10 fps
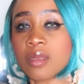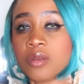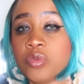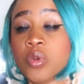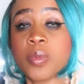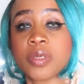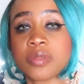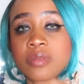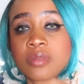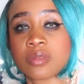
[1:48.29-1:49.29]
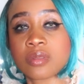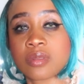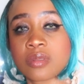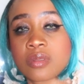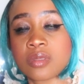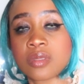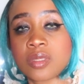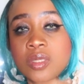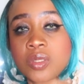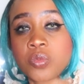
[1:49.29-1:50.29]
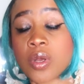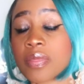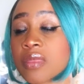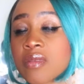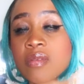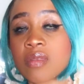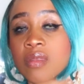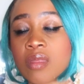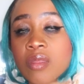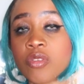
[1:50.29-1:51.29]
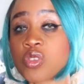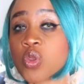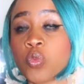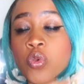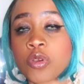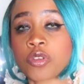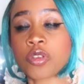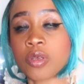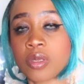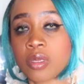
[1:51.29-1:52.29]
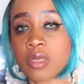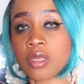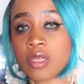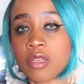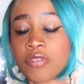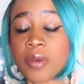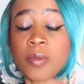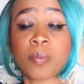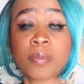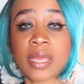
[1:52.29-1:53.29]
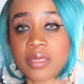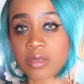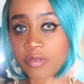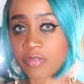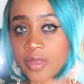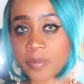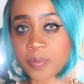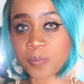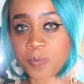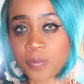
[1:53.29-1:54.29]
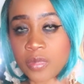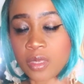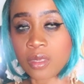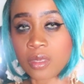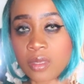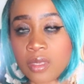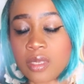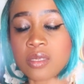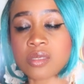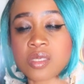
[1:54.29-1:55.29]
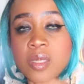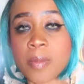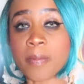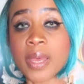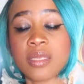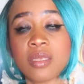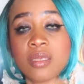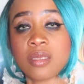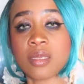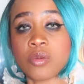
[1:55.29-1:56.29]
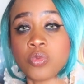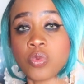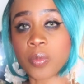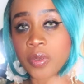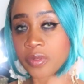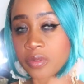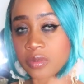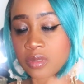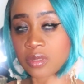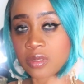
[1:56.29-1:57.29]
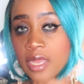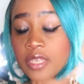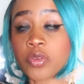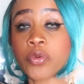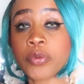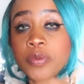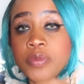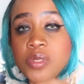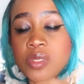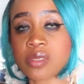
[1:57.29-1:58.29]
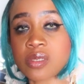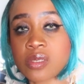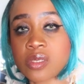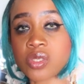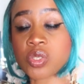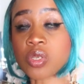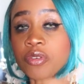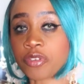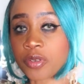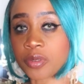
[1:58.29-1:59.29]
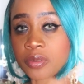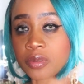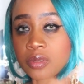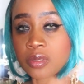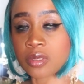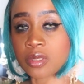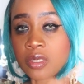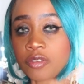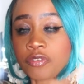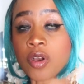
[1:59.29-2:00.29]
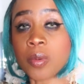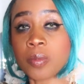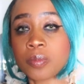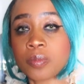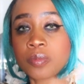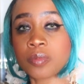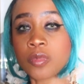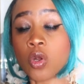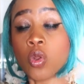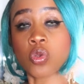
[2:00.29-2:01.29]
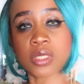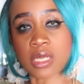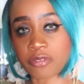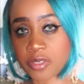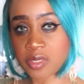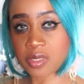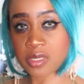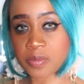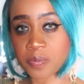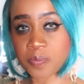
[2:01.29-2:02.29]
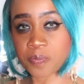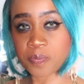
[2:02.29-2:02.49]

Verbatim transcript: Women, what doesn't work for many of them is many women and girls suffer from low self-esteem.